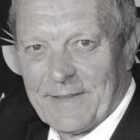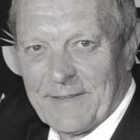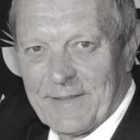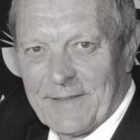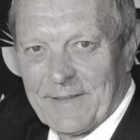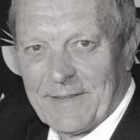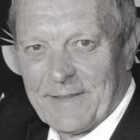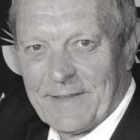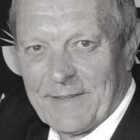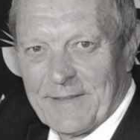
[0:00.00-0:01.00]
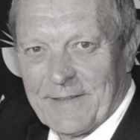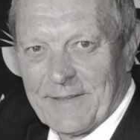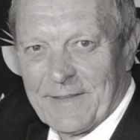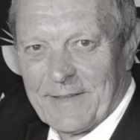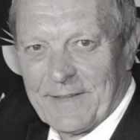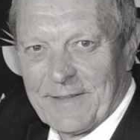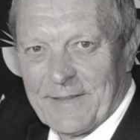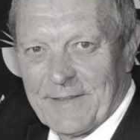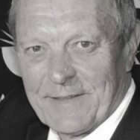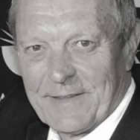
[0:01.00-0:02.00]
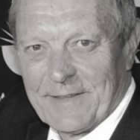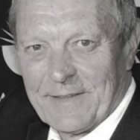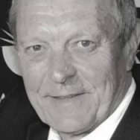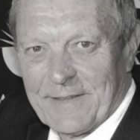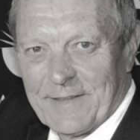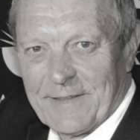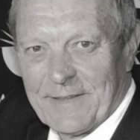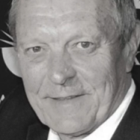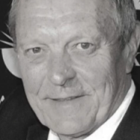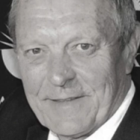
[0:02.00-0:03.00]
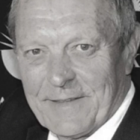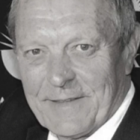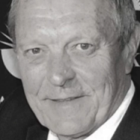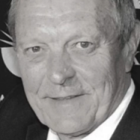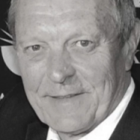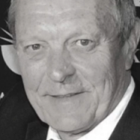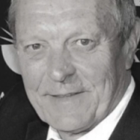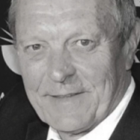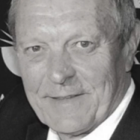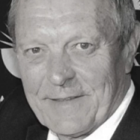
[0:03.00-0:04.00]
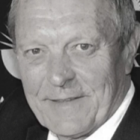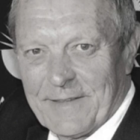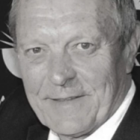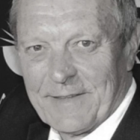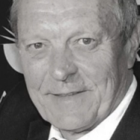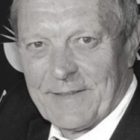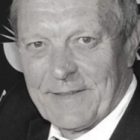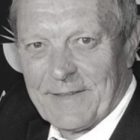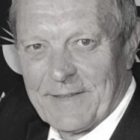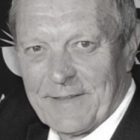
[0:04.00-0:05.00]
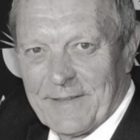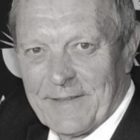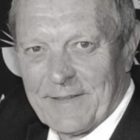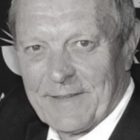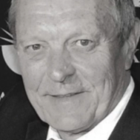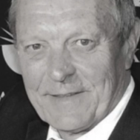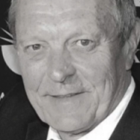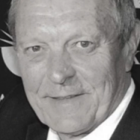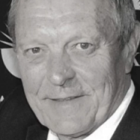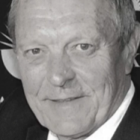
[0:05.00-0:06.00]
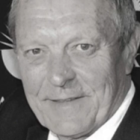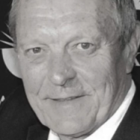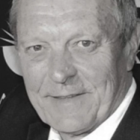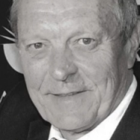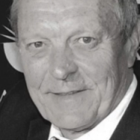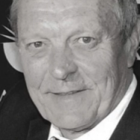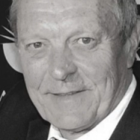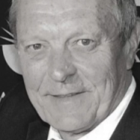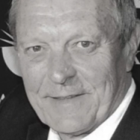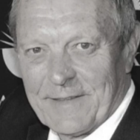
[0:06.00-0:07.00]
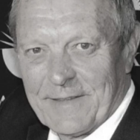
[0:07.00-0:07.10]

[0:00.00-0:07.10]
ratio between a unit of production and a unit of product.